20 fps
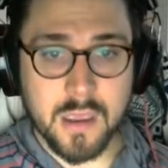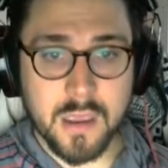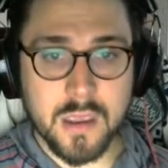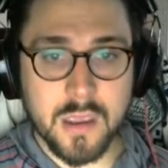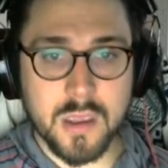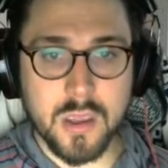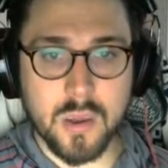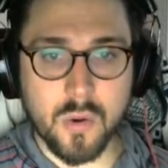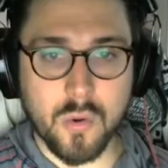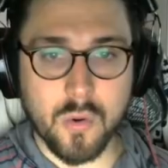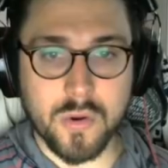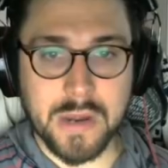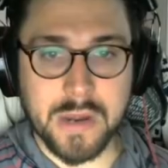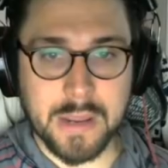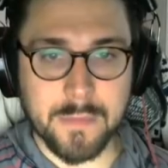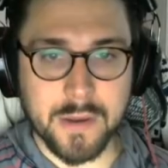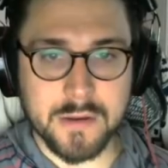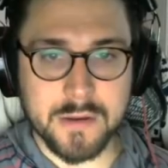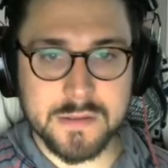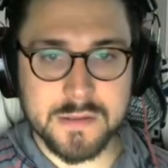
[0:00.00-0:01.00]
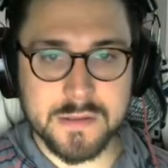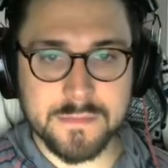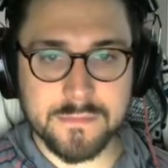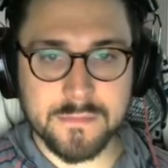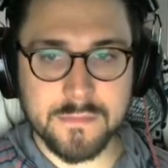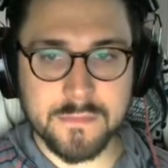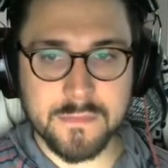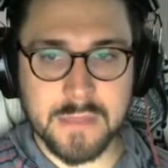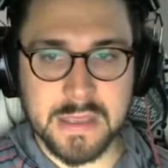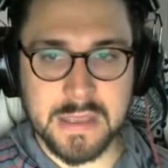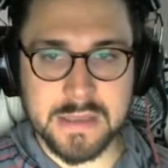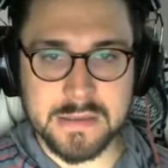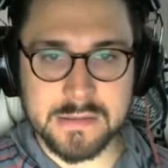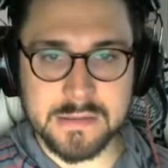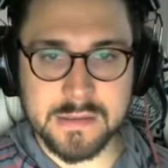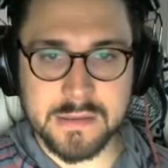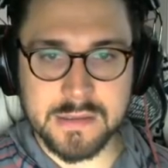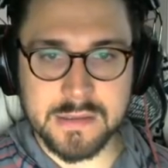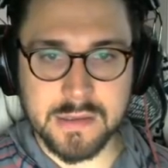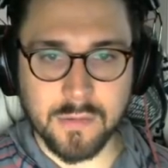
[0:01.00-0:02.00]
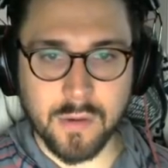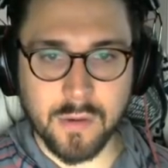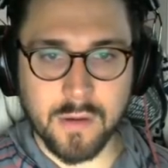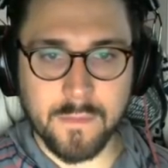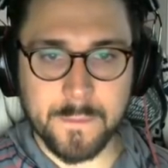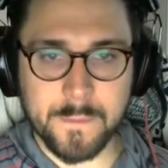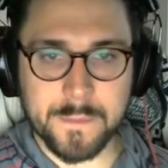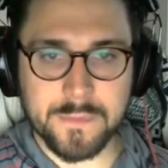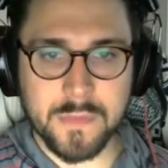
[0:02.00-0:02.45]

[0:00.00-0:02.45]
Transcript: Your Nightmares is 0.